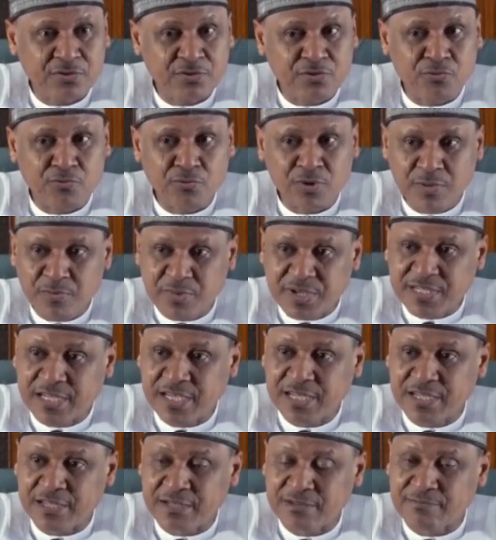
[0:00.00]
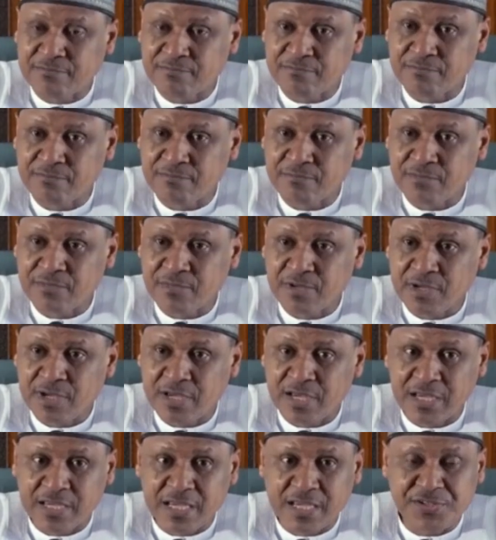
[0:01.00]
will be taken
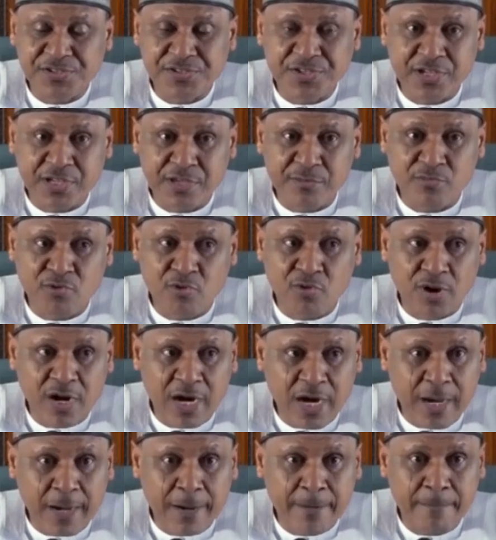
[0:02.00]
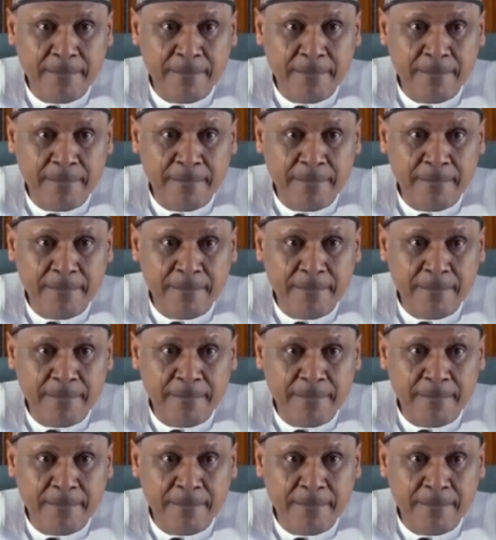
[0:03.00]
against him or her.